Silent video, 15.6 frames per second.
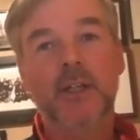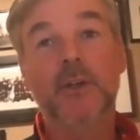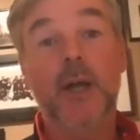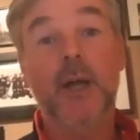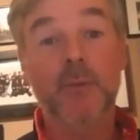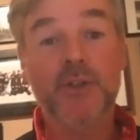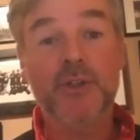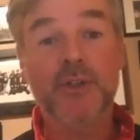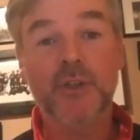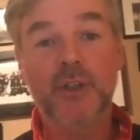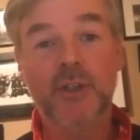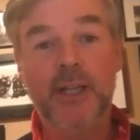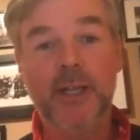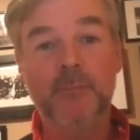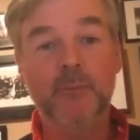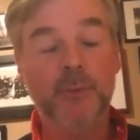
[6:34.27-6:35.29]
grammar school,
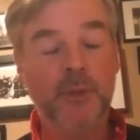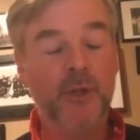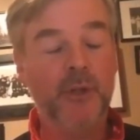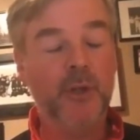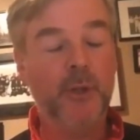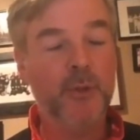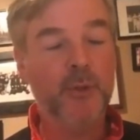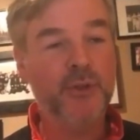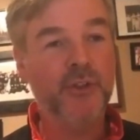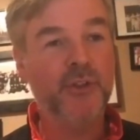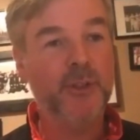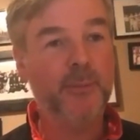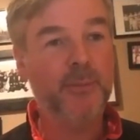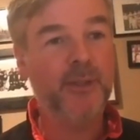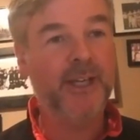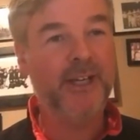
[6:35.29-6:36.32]
then we got the opportunity
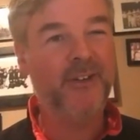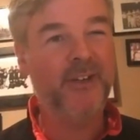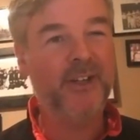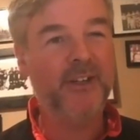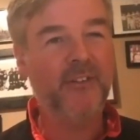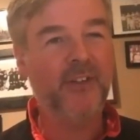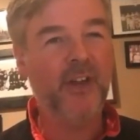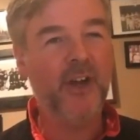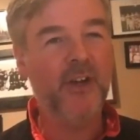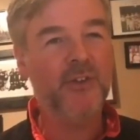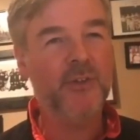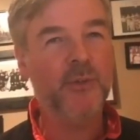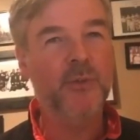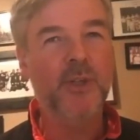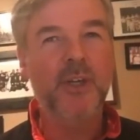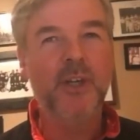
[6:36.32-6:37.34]
to play cricket there.
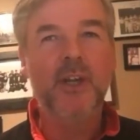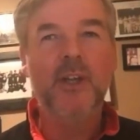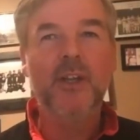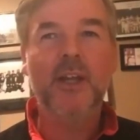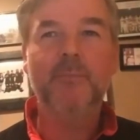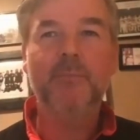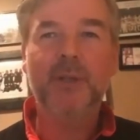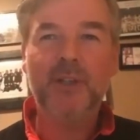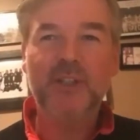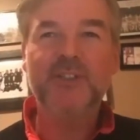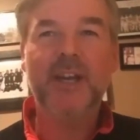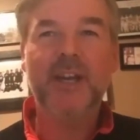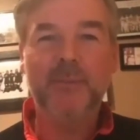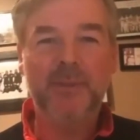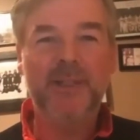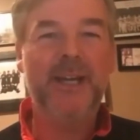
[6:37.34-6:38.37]
So, and because
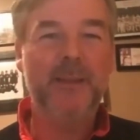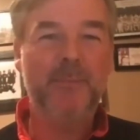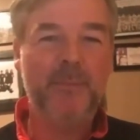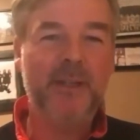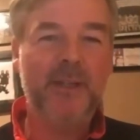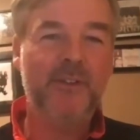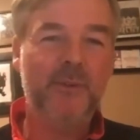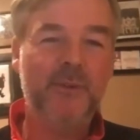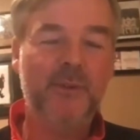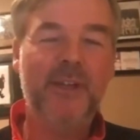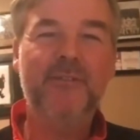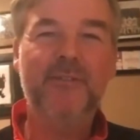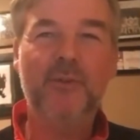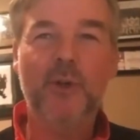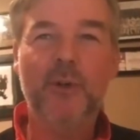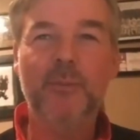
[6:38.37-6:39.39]
I played a bit,
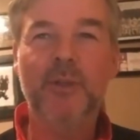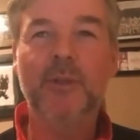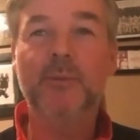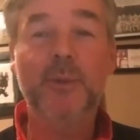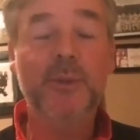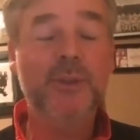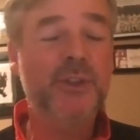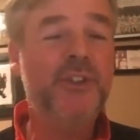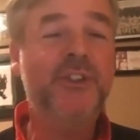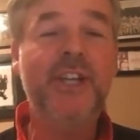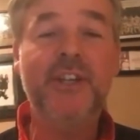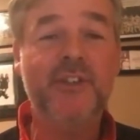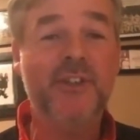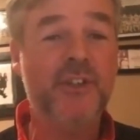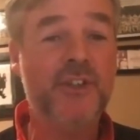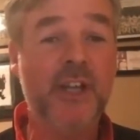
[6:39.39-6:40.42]
informal, we were just
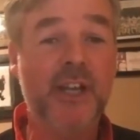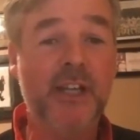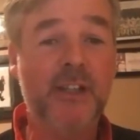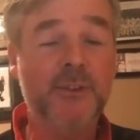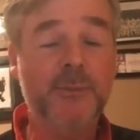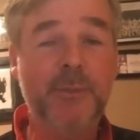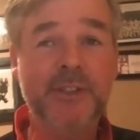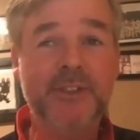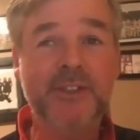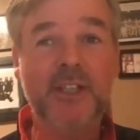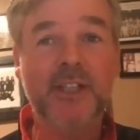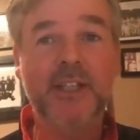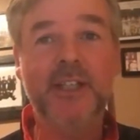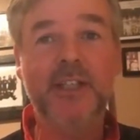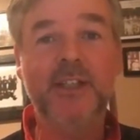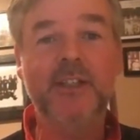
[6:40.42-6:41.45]
teaching ourselves
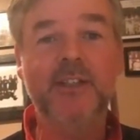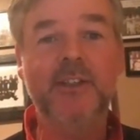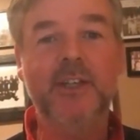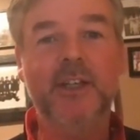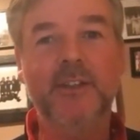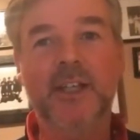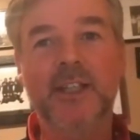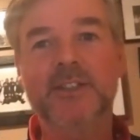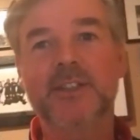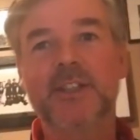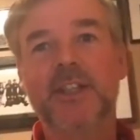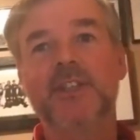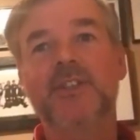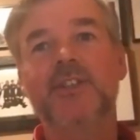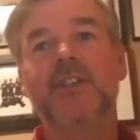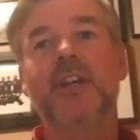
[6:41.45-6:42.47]
basically at that
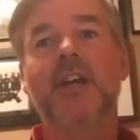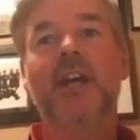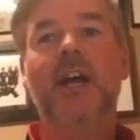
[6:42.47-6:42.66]
stage.